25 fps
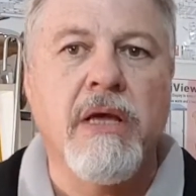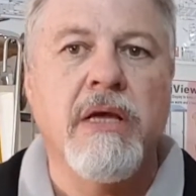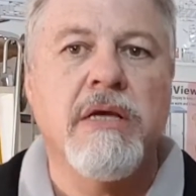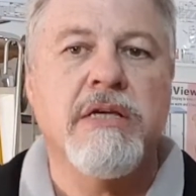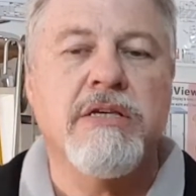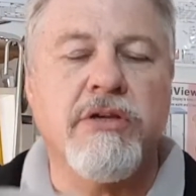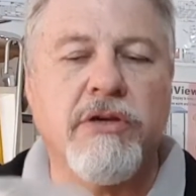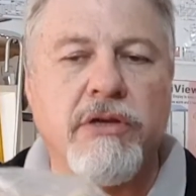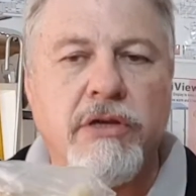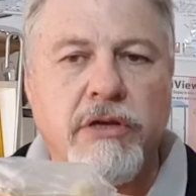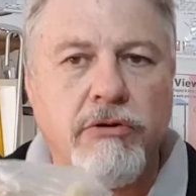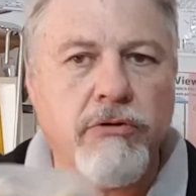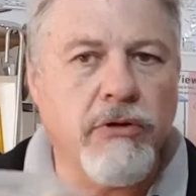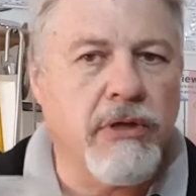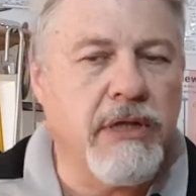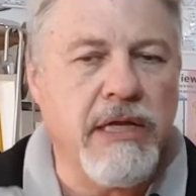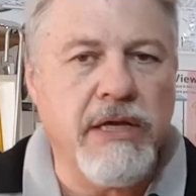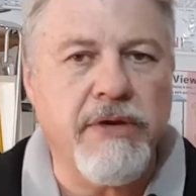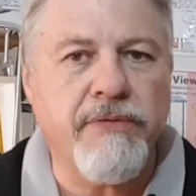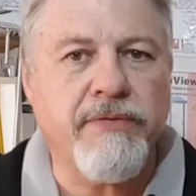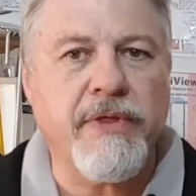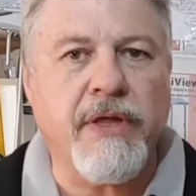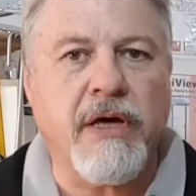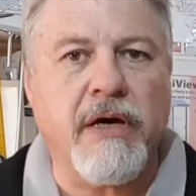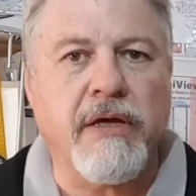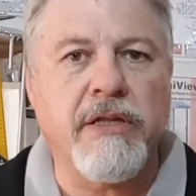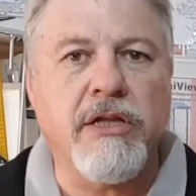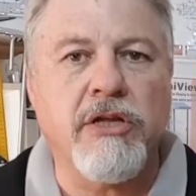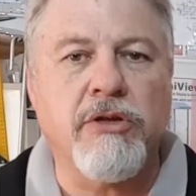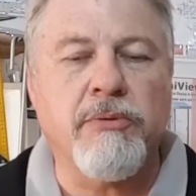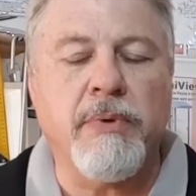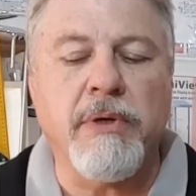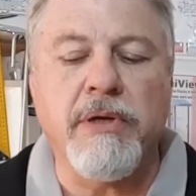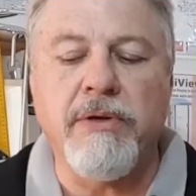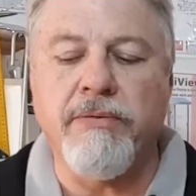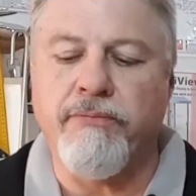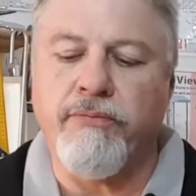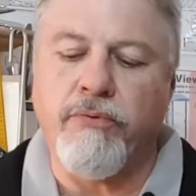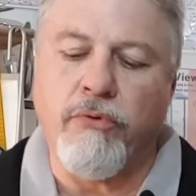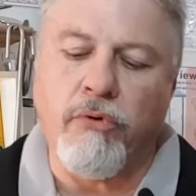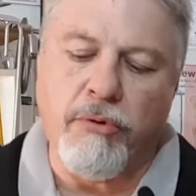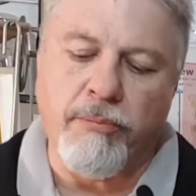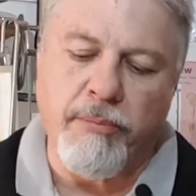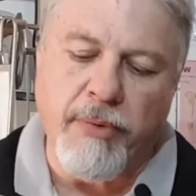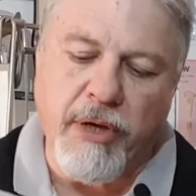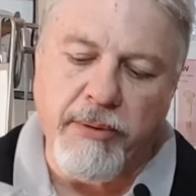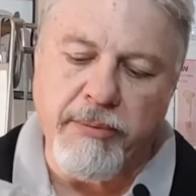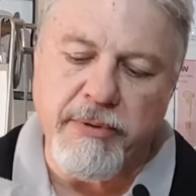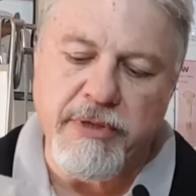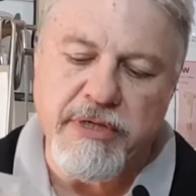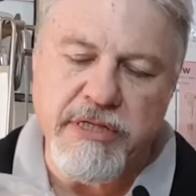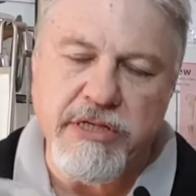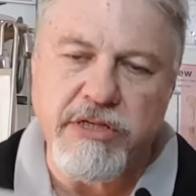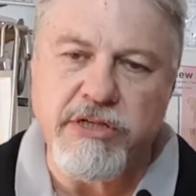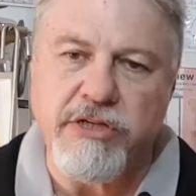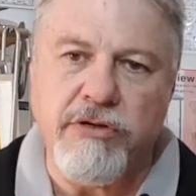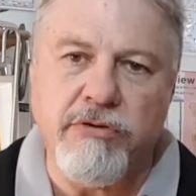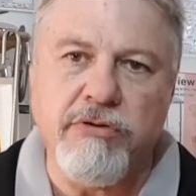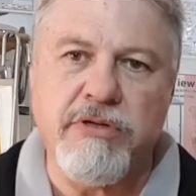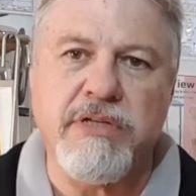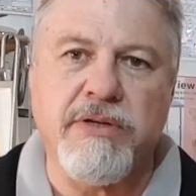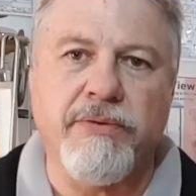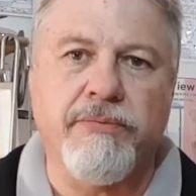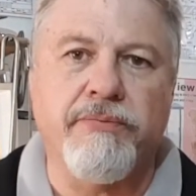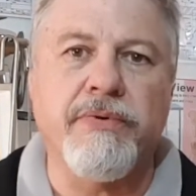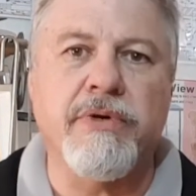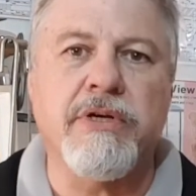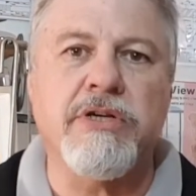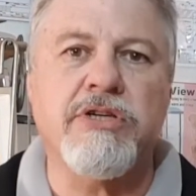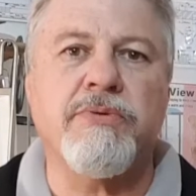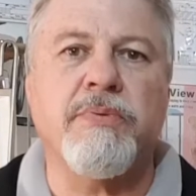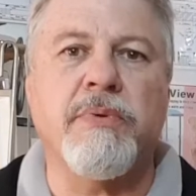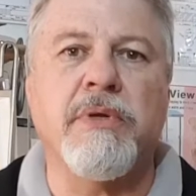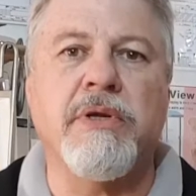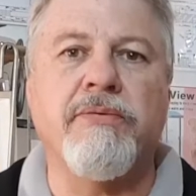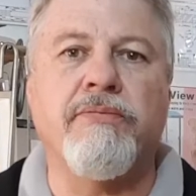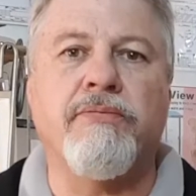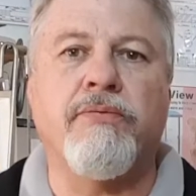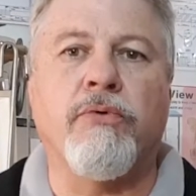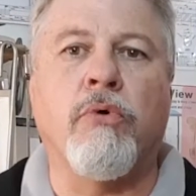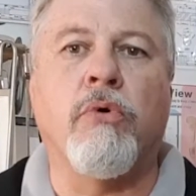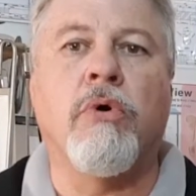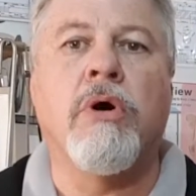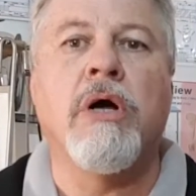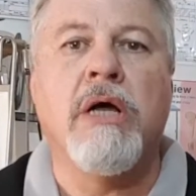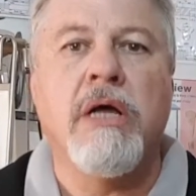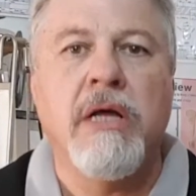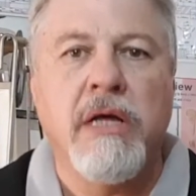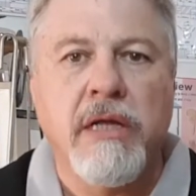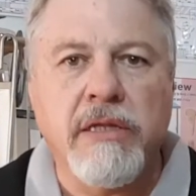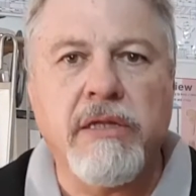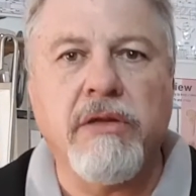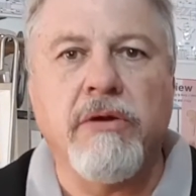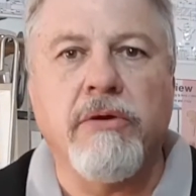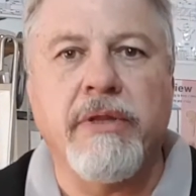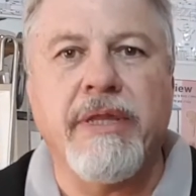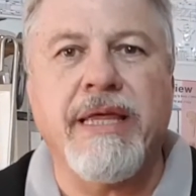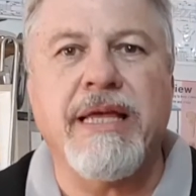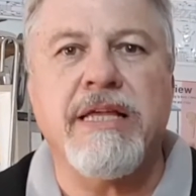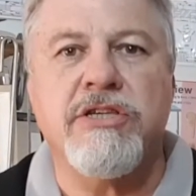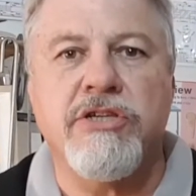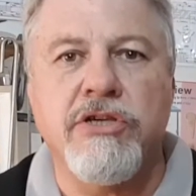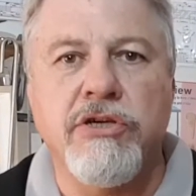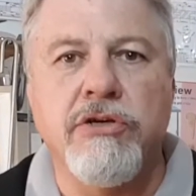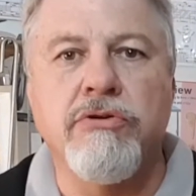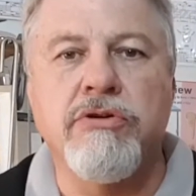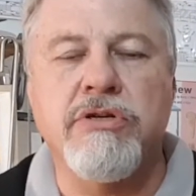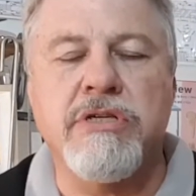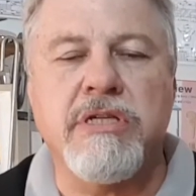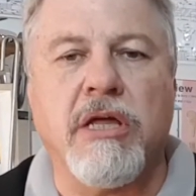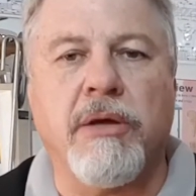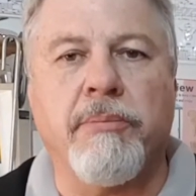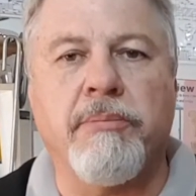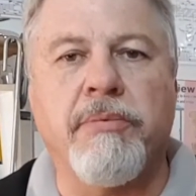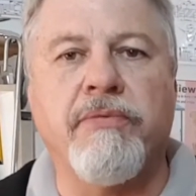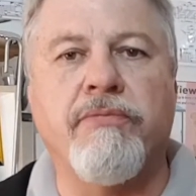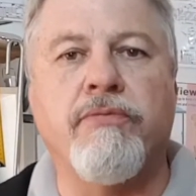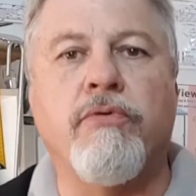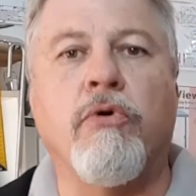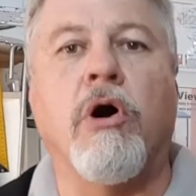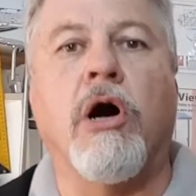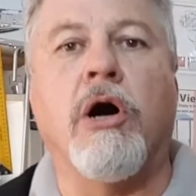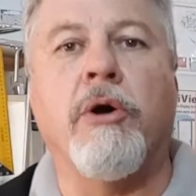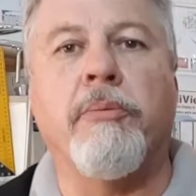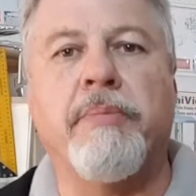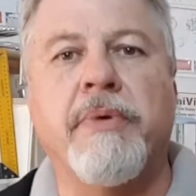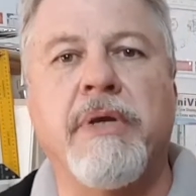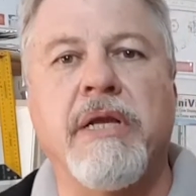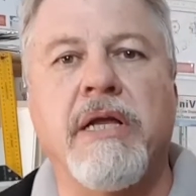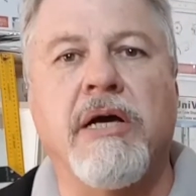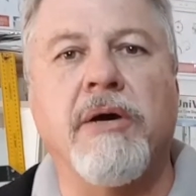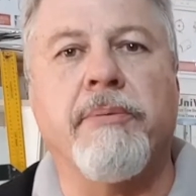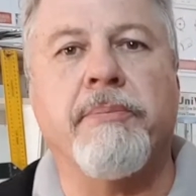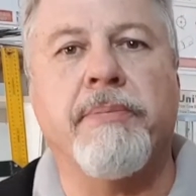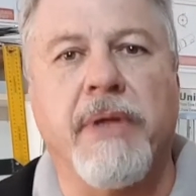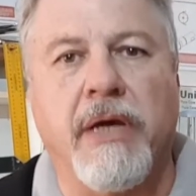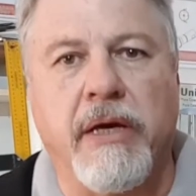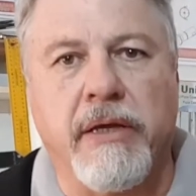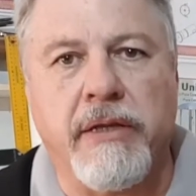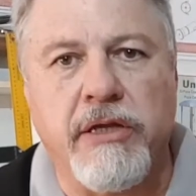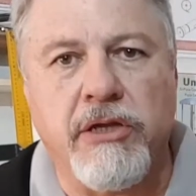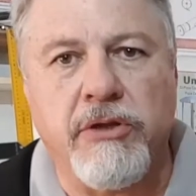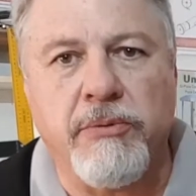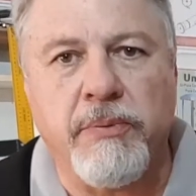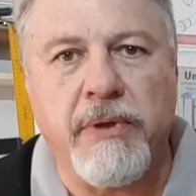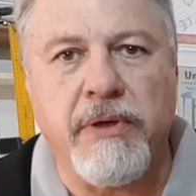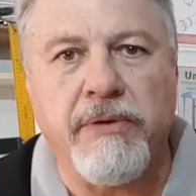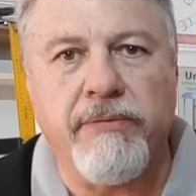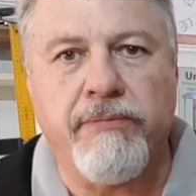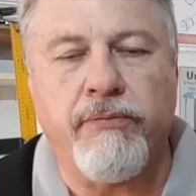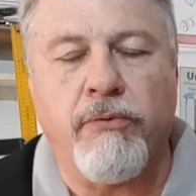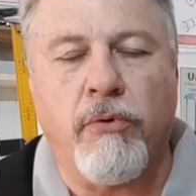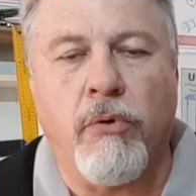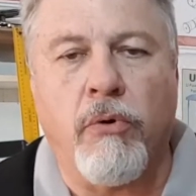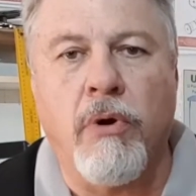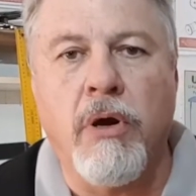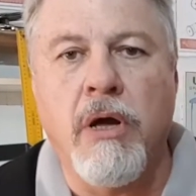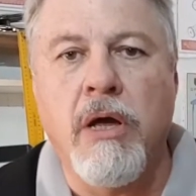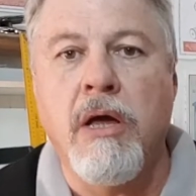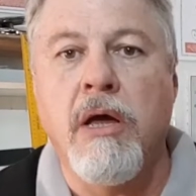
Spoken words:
So you could leave the other 24 or maybe just use the first 24 till that's used up before opening up the other 24.